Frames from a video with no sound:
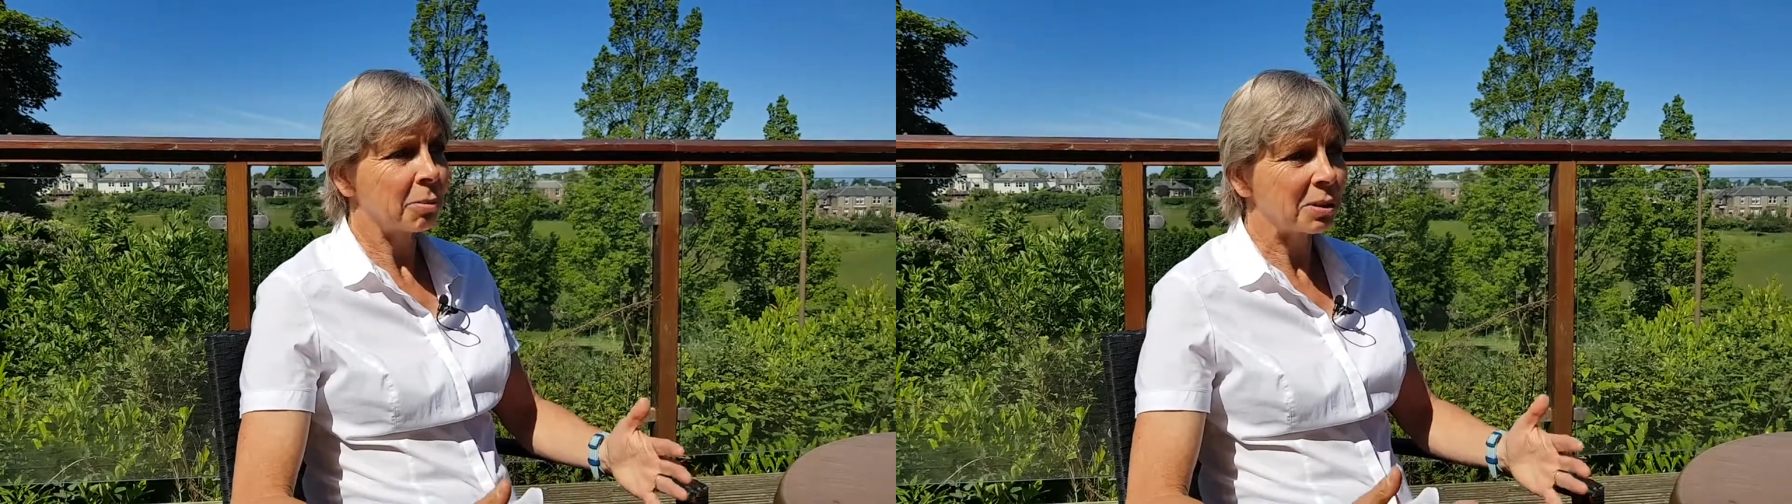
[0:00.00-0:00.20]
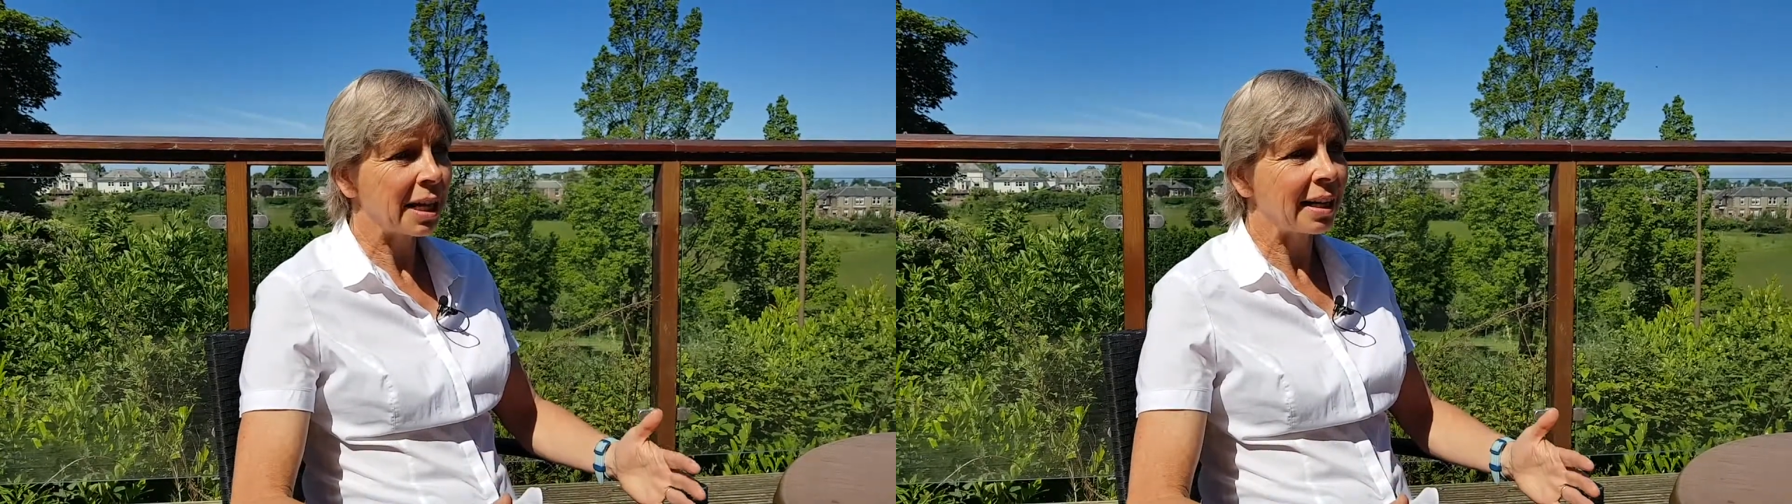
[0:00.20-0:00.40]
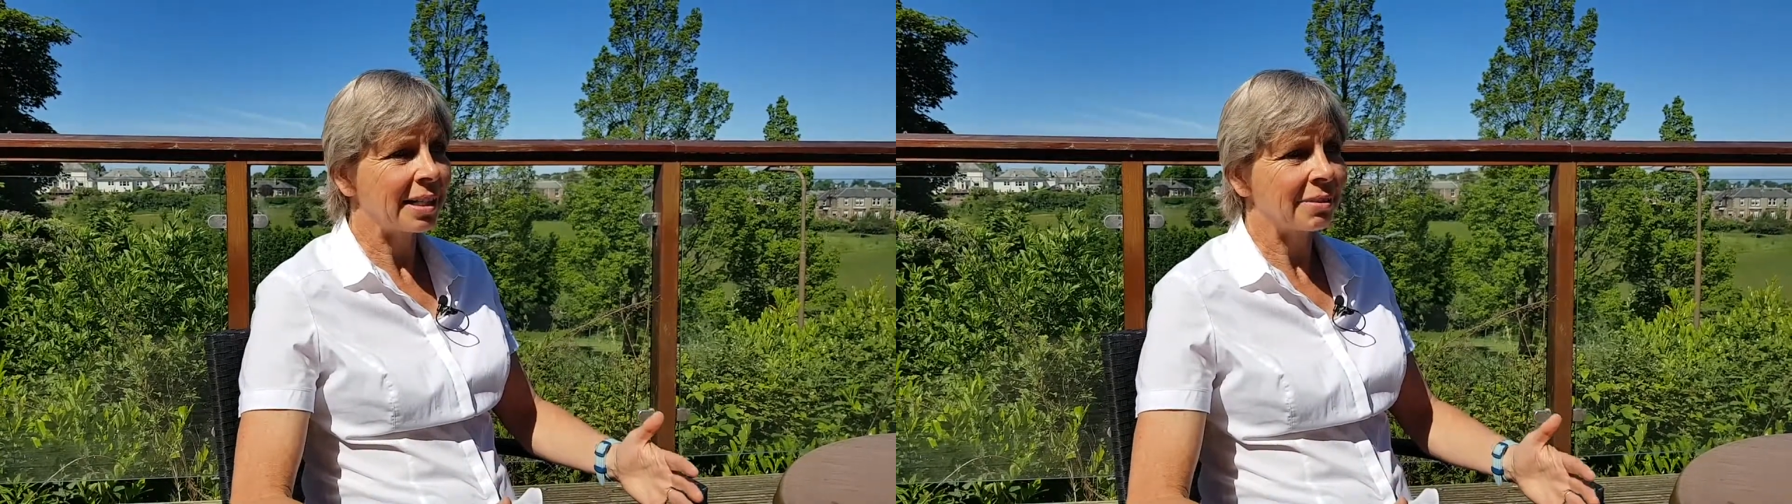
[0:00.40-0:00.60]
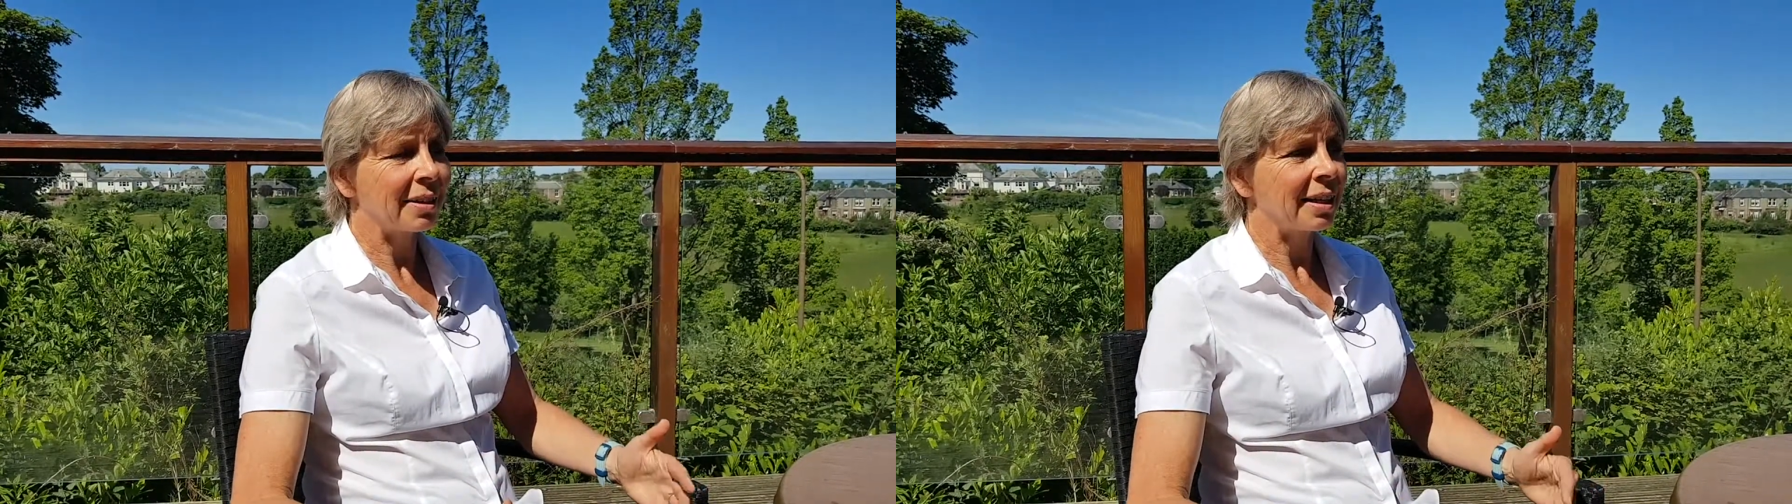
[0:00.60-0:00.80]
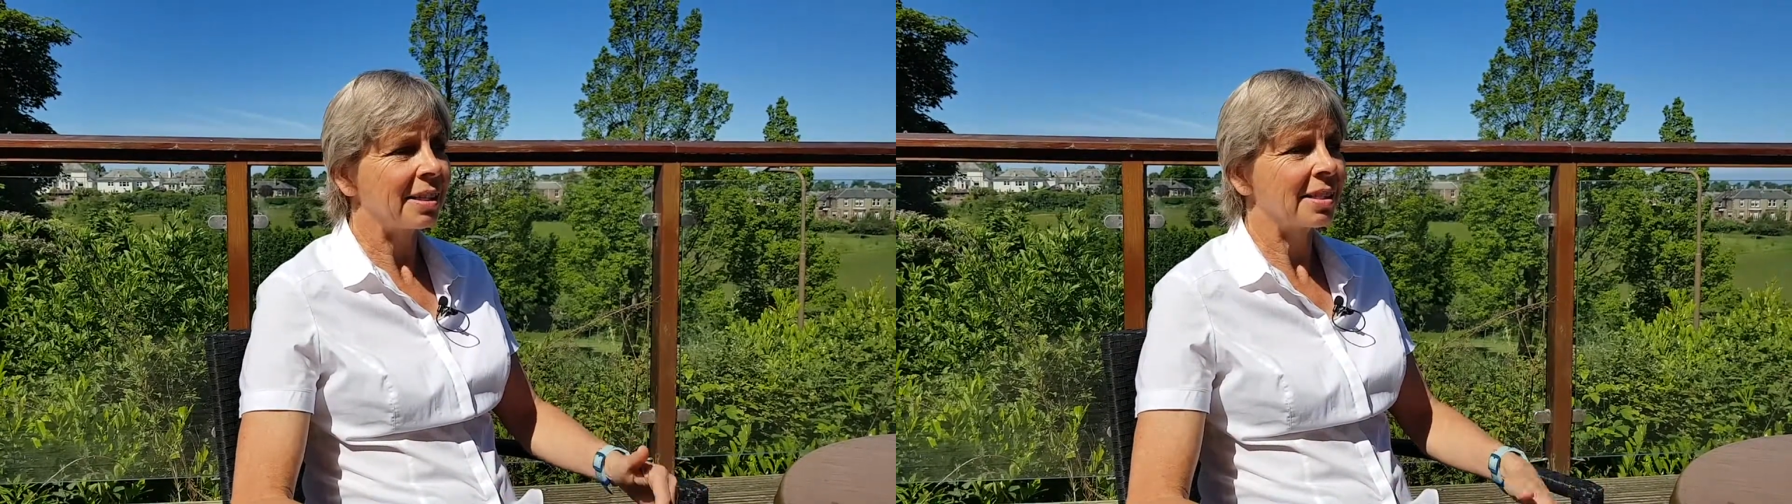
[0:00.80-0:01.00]
mortality
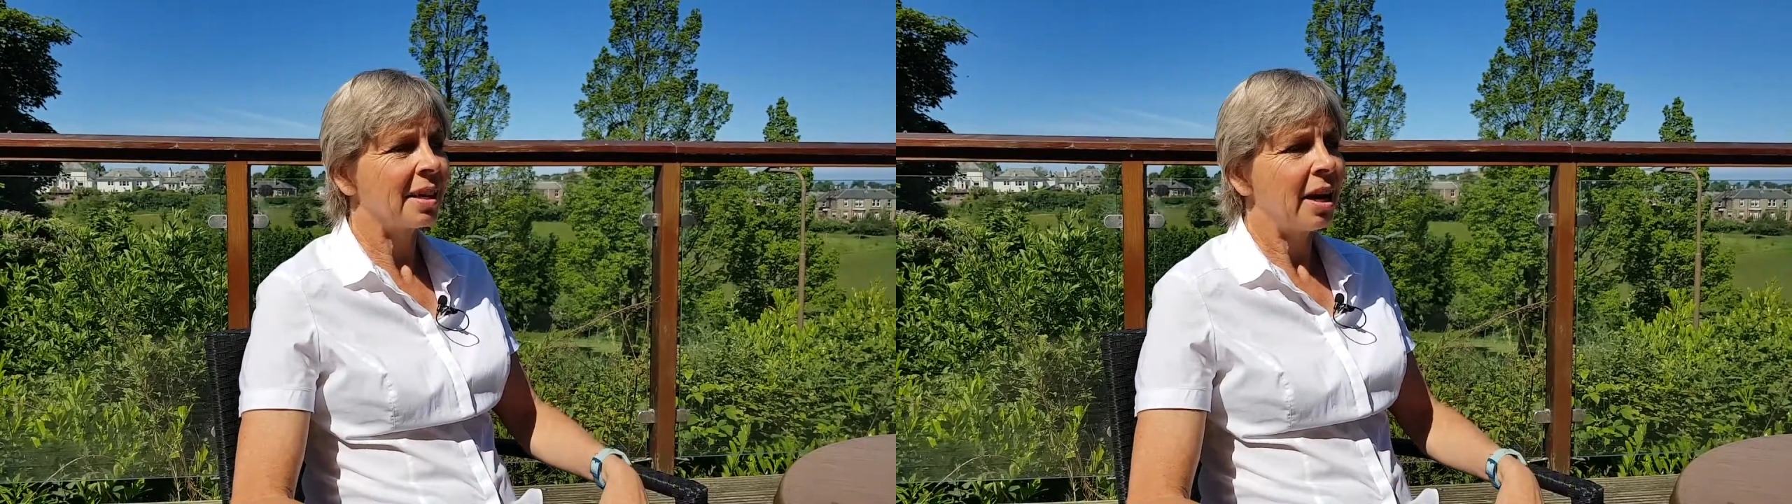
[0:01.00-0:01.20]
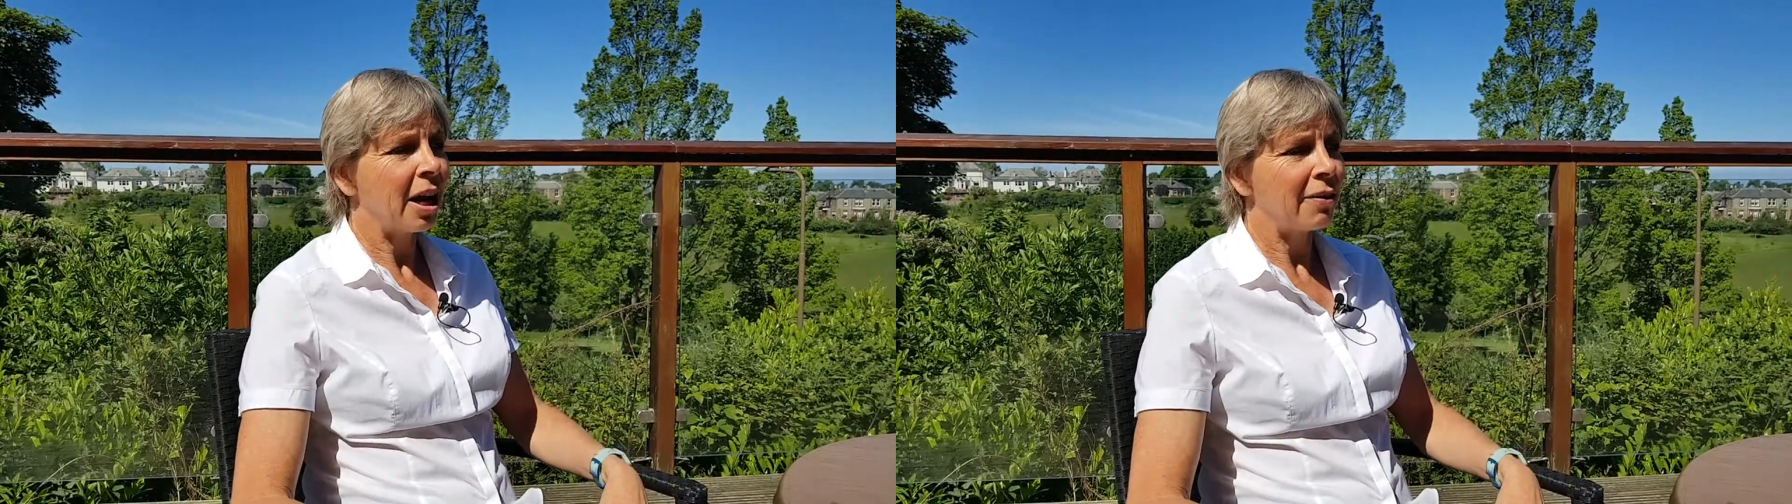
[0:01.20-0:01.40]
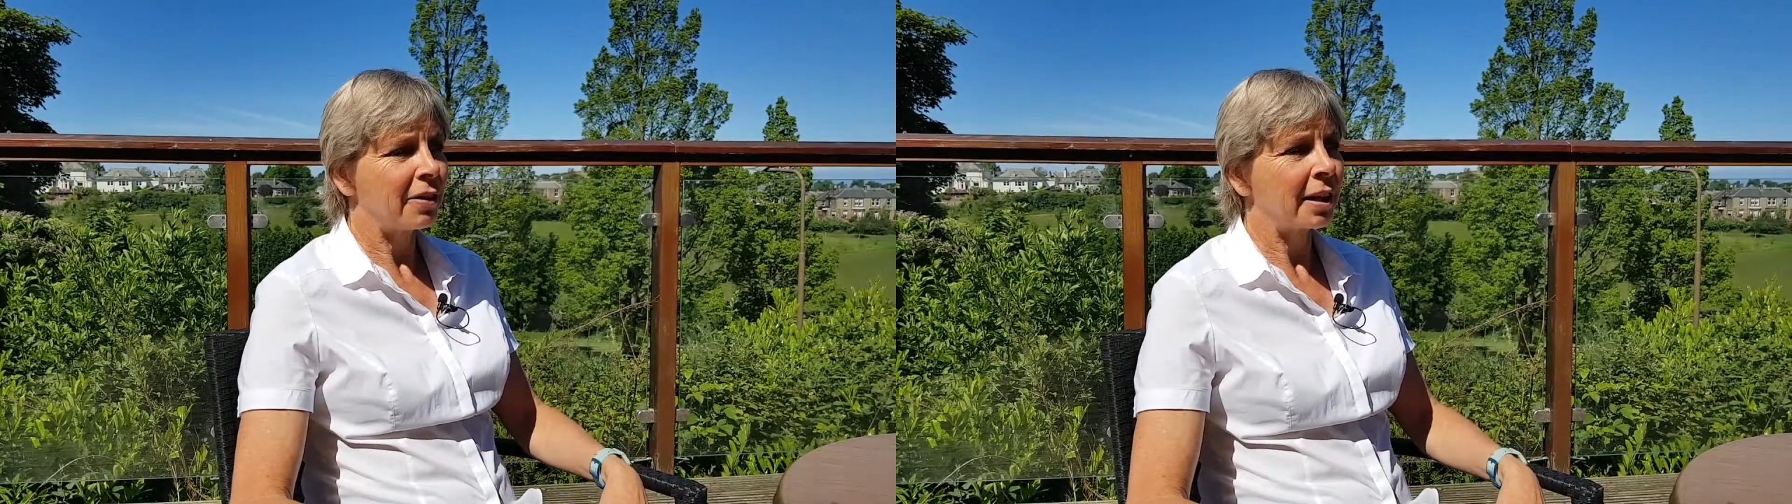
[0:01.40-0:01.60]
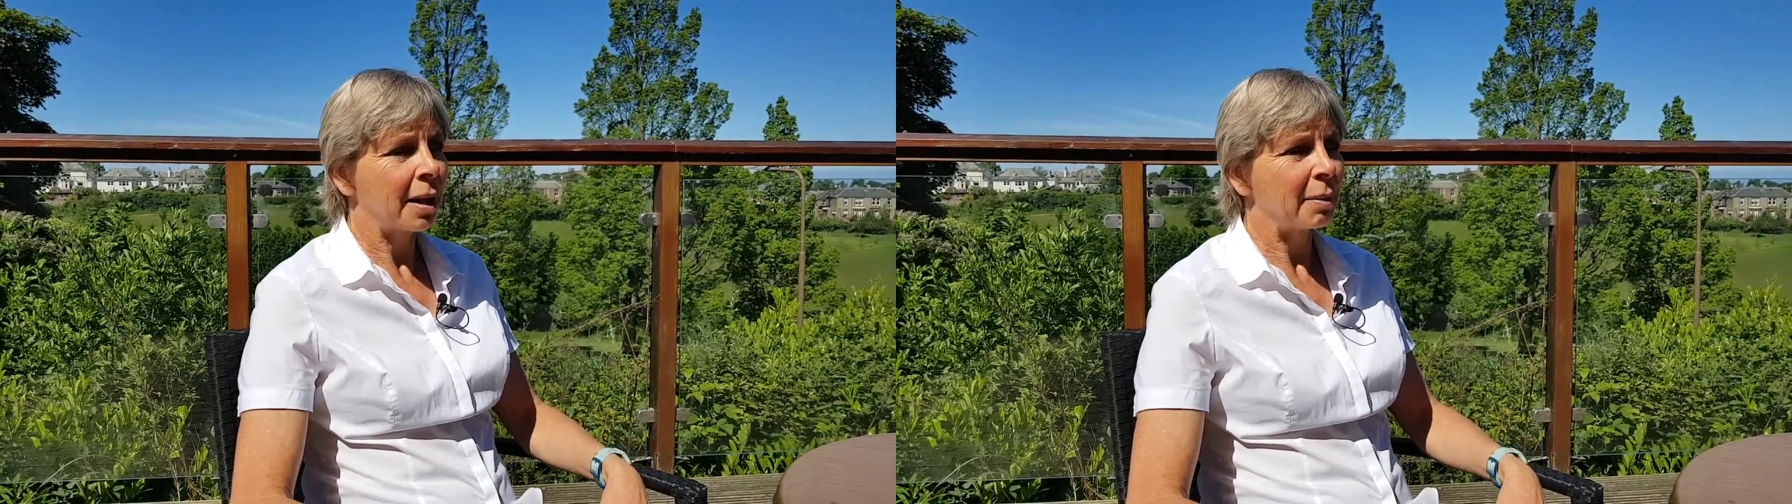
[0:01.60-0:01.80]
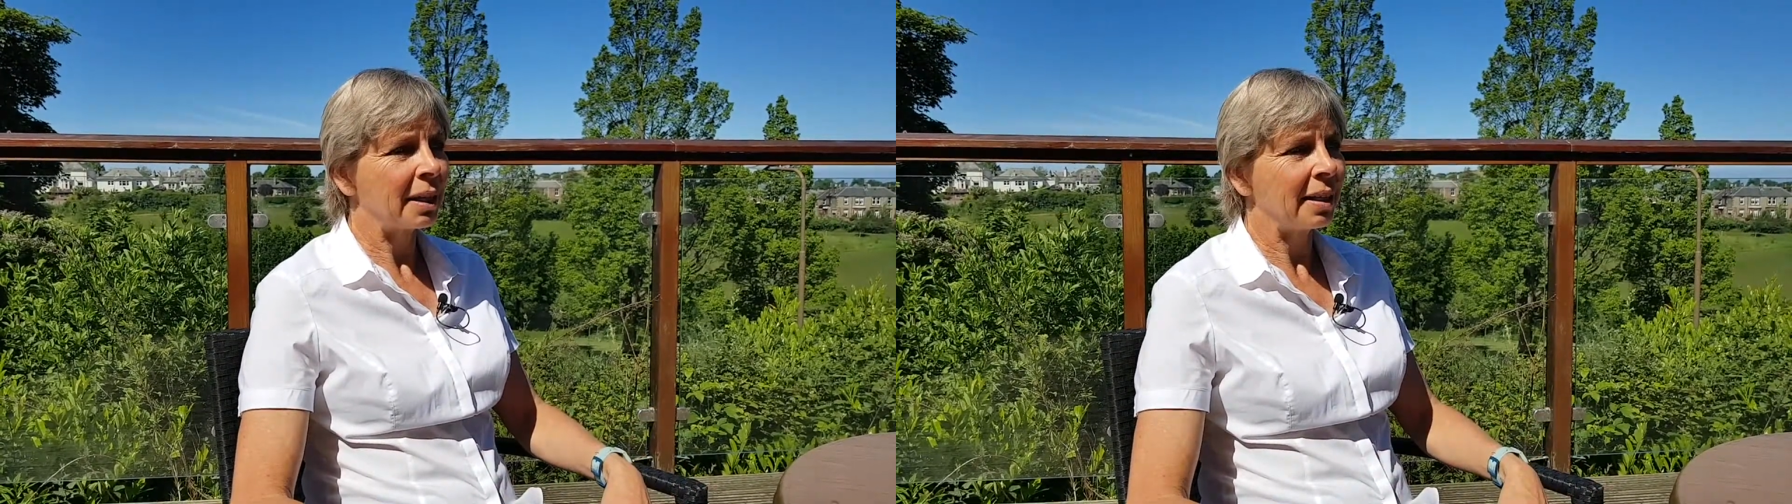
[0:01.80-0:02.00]
rates over the
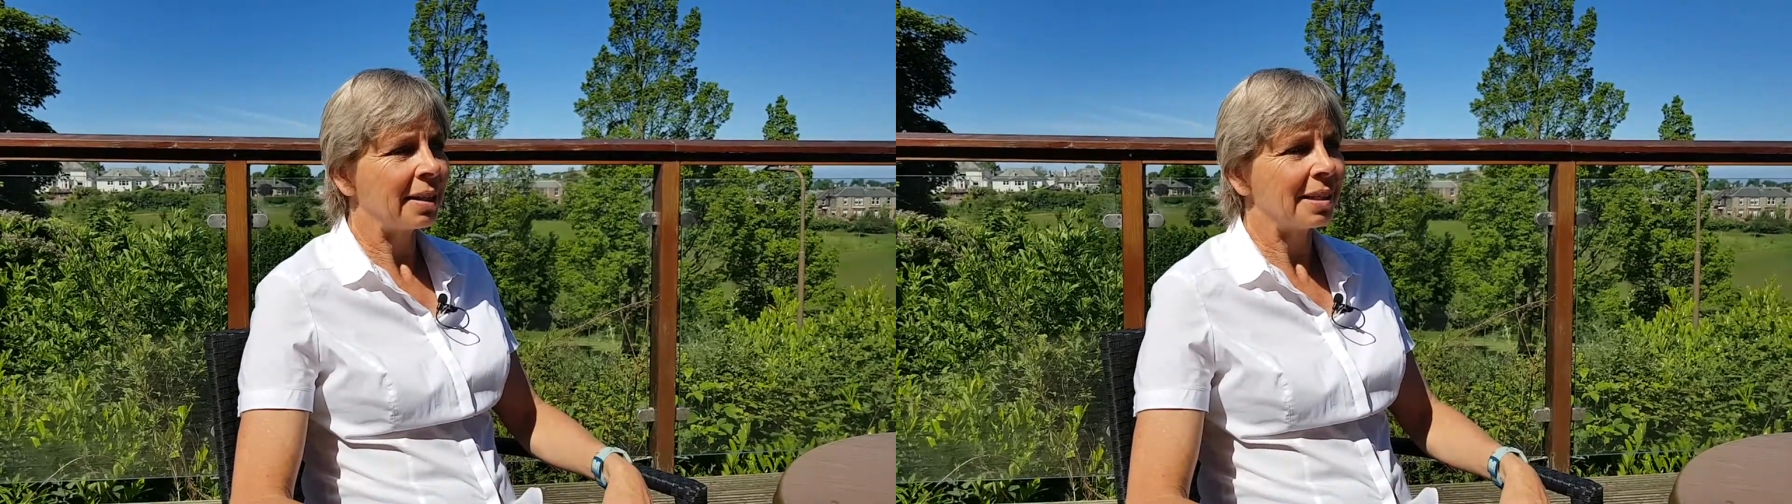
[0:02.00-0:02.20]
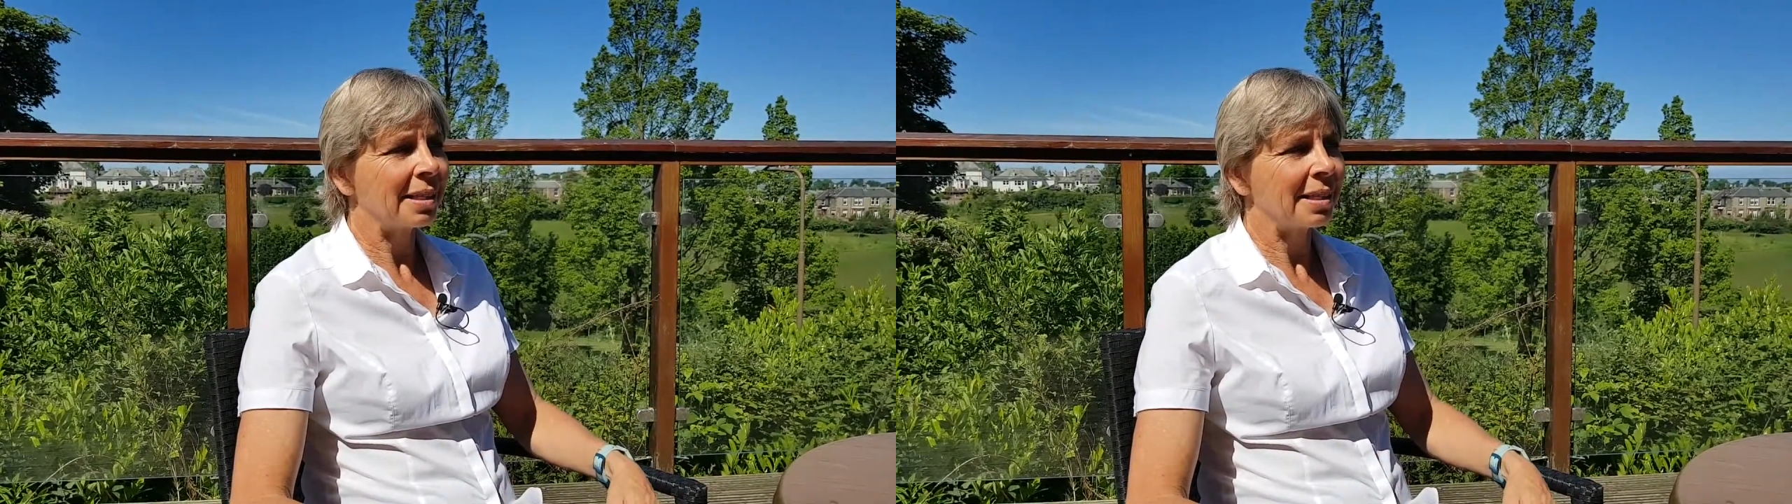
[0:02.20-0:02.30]
coming years.